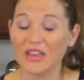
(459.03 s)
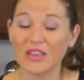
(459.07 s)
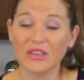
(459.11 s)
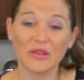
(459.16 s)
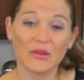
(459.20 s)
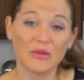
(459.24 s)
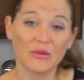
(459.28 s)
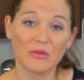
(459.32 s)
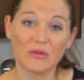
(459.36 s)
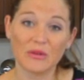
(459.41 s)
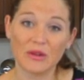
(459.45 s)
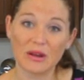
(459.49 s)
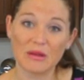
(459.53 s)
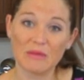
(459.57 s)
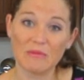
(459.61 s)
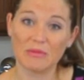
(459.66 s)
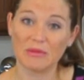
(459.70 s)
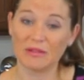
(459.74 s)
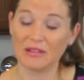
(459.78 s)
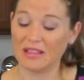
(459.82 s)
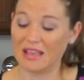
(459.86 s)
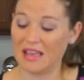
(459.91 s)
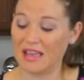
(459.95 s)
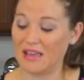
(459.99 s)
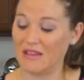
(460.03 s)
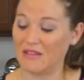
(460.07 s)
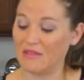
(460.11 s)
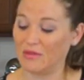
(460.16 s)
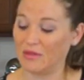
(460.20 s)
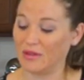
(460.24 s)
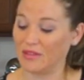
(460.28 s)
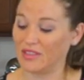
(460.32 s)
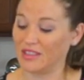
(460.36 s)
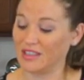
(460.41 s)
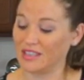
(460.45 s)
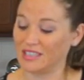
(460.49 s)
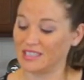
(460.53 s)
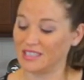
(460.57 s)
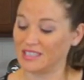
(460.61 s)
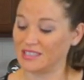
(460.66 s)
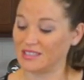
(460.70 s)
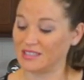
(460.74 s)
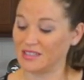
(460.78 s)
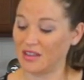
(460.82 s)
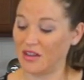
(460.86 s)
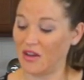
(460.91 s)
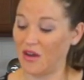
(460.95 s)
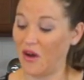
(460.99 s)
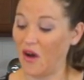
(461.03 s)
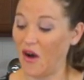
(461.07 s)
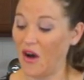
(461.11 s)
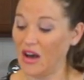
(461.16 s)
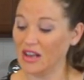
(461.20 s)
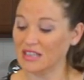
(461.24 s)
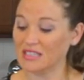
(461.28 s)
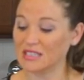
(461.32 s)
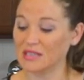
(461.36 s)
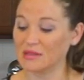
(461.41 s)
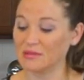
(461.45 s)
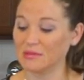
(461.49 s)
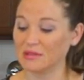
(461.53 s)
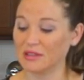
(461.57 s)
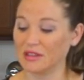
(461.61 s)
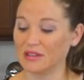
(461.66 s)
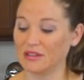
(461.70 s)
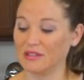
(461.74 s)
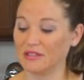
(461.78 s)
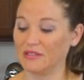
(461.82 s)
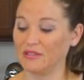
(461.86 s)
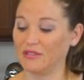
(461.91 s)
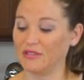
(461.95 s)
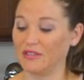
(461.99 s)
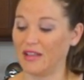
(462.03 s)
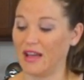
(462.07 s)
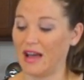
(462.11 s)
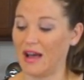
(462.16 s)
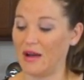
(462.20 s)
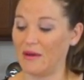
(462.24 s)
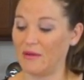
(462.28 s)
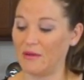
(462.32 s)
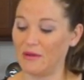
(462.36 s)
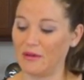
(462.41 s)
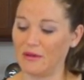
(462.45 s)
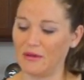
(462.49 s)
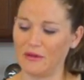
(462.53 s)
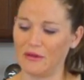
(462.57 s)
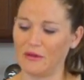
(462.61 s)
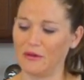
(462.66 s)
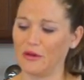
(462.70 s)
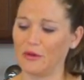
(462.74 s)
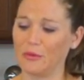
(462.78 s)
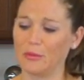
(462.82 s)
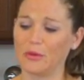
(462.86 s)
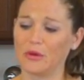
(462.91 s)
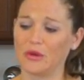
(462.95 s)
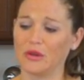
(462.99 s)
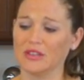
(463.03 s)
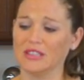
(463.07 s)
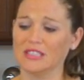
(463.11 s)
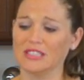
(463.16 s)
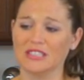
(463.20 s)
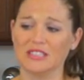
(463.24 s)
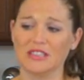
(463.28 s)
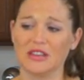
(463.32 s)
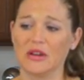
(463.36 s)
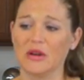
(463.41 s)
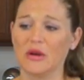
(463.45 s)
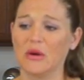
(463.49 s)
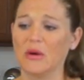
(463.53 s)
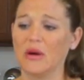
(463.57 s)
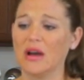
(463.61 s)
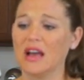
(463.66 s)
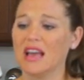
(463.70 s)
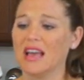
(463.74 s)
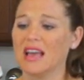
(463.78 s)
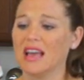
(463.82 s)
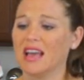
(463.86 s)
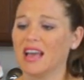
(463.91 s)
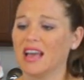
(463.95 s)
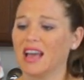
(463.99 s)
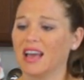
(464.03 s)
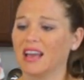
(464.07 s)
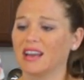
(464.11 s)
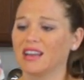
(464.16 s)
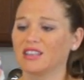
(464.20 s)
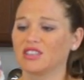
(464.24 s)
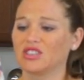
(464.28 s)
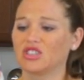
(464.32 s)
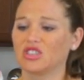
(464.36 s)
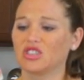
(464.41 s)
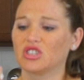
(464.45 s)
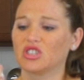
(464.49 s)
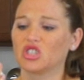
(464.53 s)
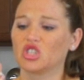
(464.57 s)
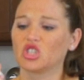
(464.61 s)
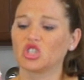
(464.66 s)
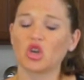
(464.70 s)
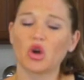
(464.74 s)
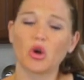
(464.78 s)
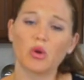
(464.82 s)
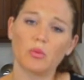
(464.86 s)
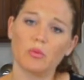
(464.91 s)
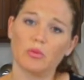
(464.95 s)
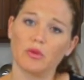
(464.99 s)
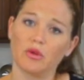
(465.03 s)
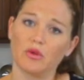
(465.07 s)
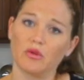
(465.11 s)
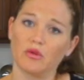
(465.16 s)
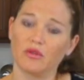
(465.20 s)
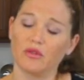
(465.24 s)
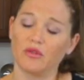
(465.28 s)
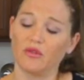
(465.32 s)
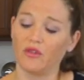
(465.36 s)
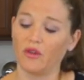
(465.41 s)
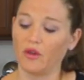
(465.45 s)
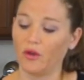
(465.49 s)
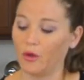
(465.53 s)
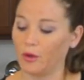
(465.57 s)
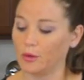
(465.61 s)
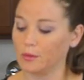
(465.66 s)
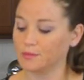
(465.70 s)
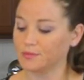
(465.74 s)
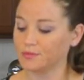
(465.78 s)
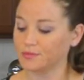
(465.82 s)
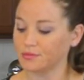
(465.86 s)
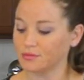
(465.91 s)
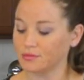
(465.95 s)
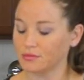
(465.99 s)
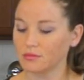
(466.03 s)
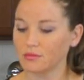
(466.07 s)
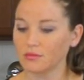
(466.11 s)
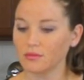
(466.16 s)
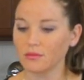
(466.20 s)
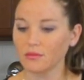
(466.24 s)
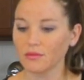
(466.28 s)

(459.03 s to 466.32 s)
You wouldn't believe what this awesome little flower herb can do, and it's just so beautiful.